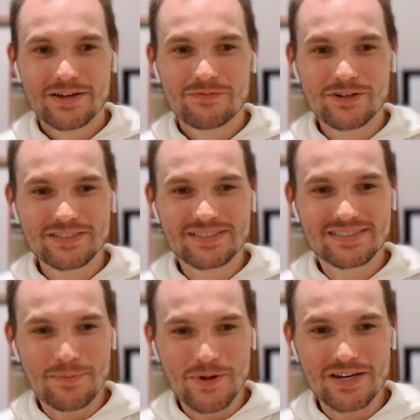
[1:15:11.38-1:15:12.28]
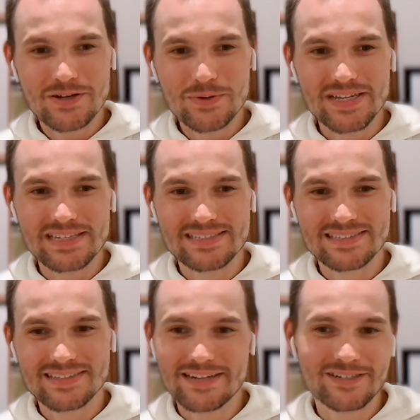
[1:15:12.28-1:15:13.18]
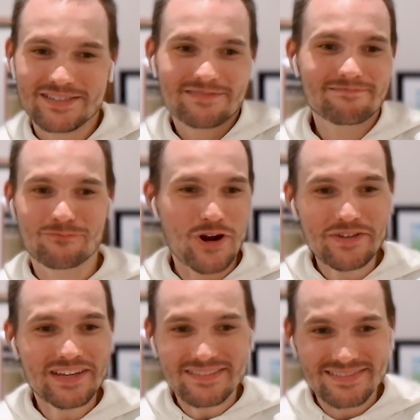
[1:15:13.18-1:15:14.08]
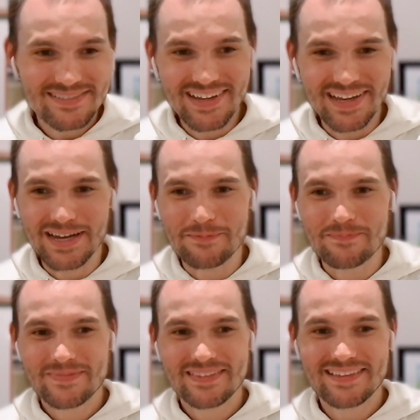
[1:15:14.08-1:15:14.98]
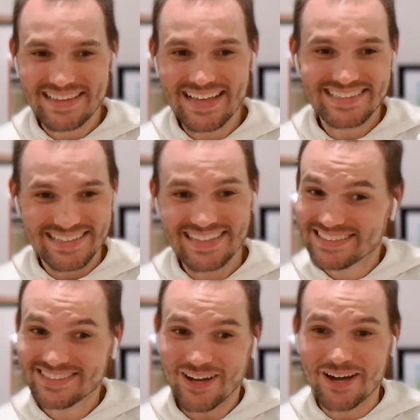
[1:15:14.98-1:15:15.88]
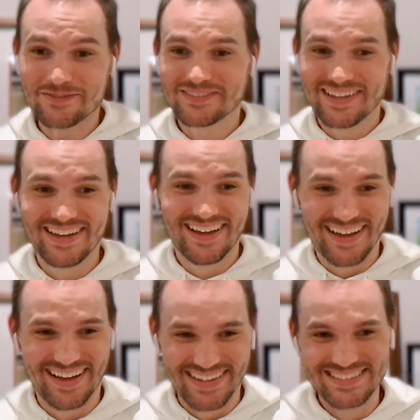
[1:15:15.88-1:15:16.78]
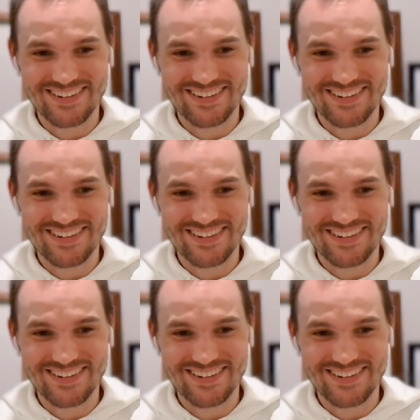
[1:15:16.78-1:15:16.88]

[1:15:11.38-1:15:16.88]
versus someone who is like just riffing. Like that's tough. That's